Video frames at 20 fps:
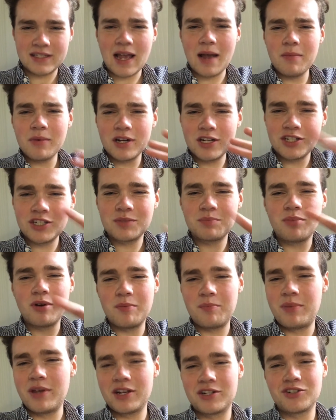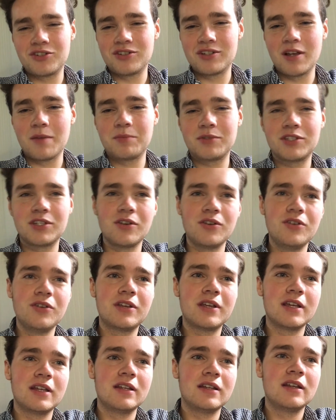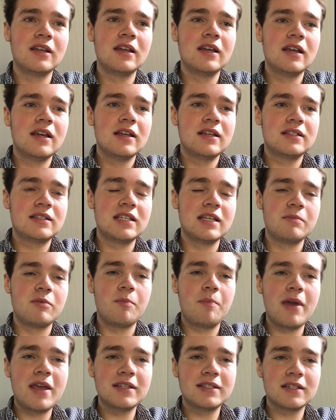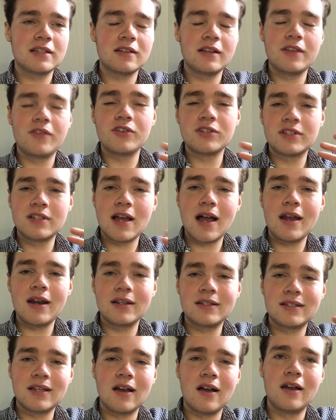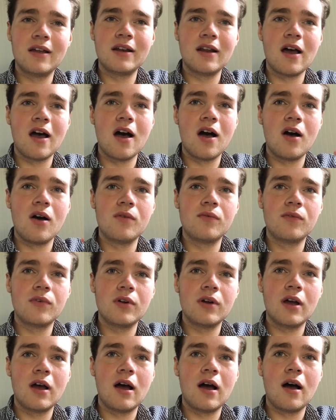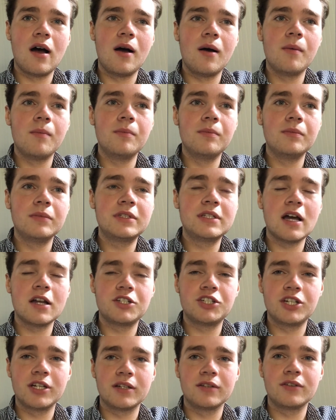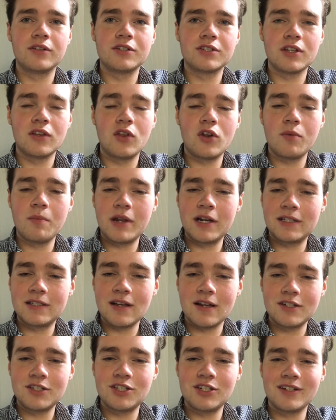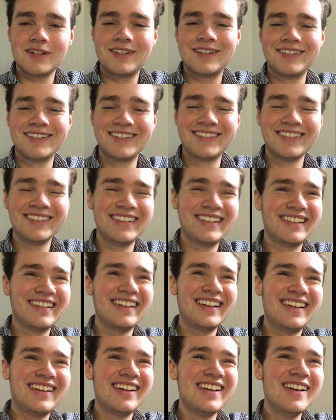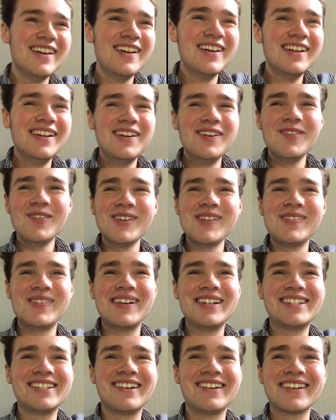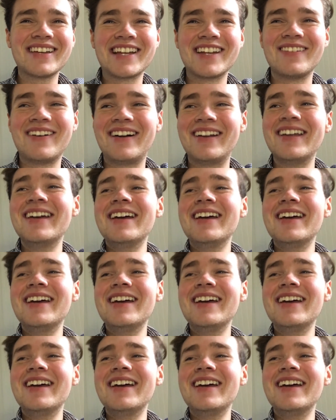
I'm going to just put pictures up so you can see. But basically, there's not a ton of touching. There's a little bit of touching. What am I talking about?